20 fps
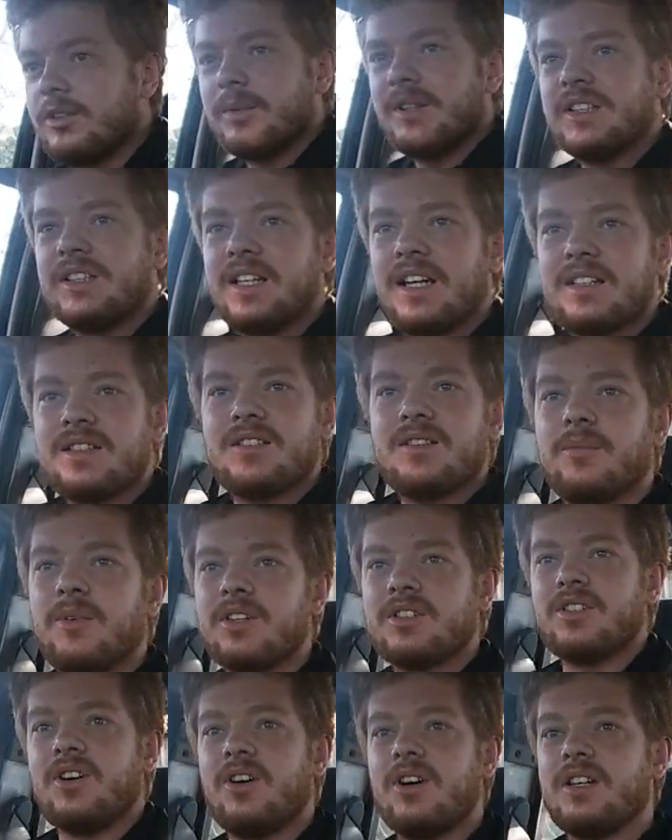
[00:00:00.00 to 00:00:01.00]
a little bit of dust on
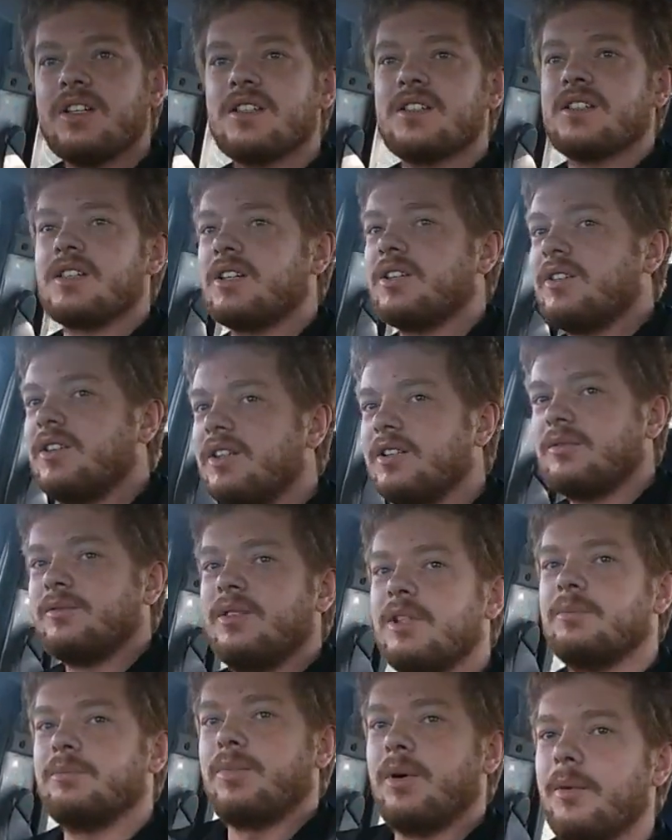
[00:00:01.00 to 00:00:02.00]
my tyres, so it
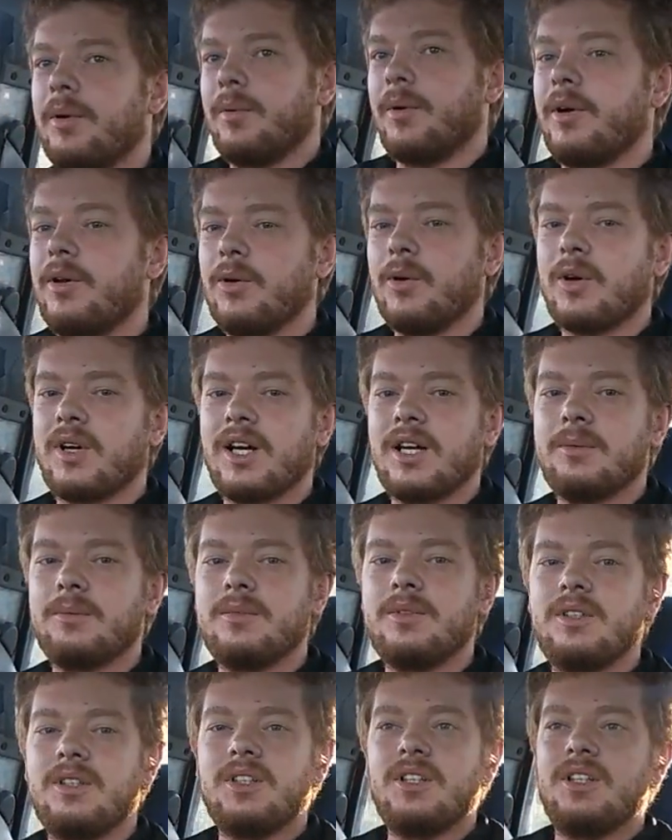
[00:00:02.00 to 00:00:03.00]
probably won't hook up.
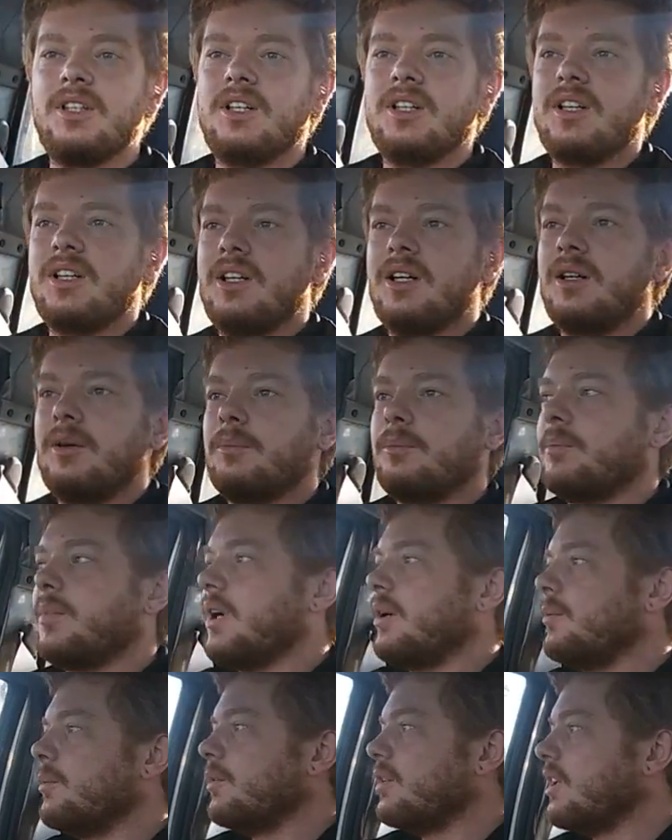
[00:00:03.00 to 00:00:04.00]

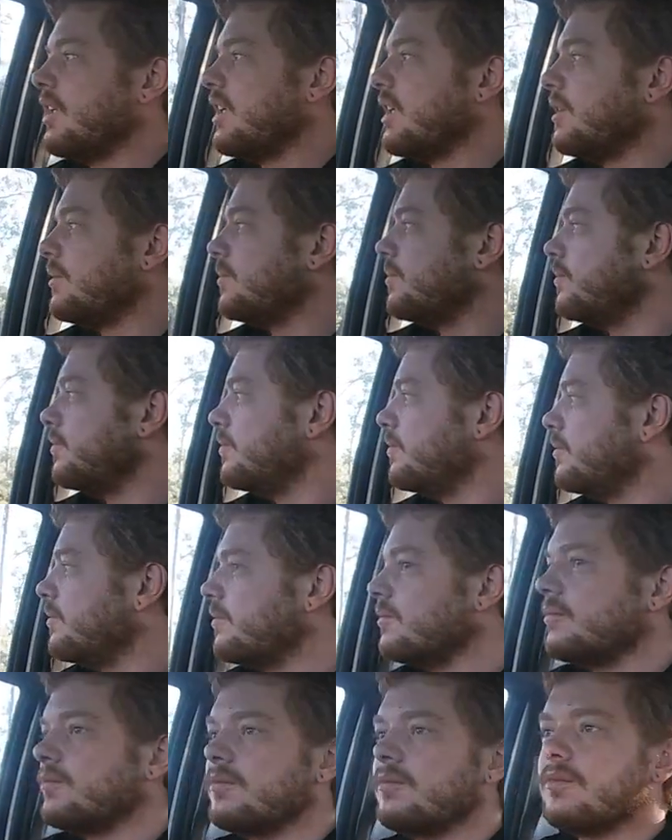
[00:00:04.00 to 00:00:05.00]
But we'll
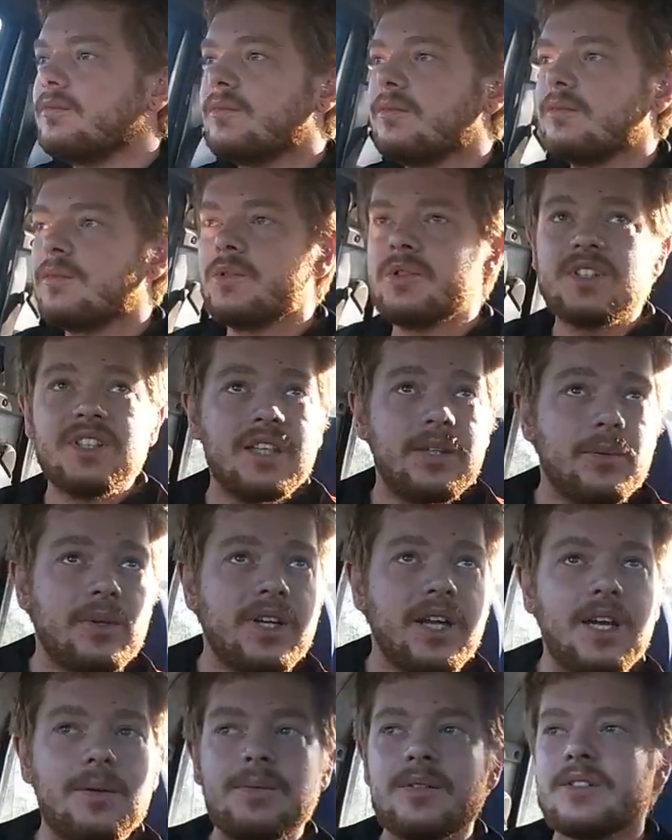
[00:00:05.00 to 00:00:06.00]
see
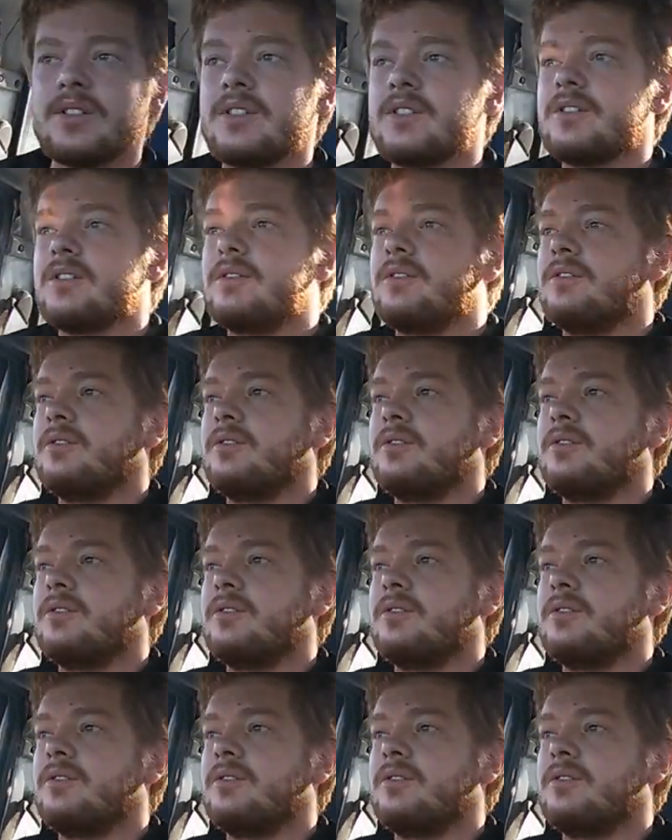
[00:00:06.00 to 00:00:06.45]
what happens.